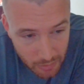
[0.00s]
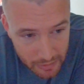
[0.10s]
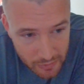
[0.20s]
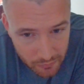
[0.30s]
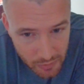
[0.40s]

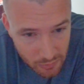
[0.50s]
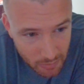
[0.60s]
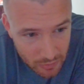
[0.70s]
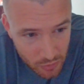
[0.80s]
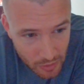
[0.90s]
police officers that
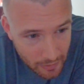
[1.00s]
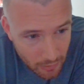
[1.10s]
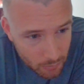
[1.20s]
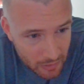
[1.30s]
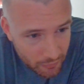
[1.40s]
beat the shit
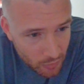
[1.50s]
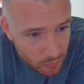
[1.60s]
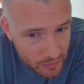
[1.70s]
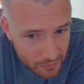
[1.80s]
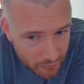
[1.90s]
out of me for no
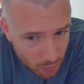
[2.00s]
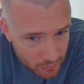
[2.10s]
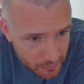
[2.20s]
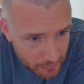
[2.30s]
reason if you want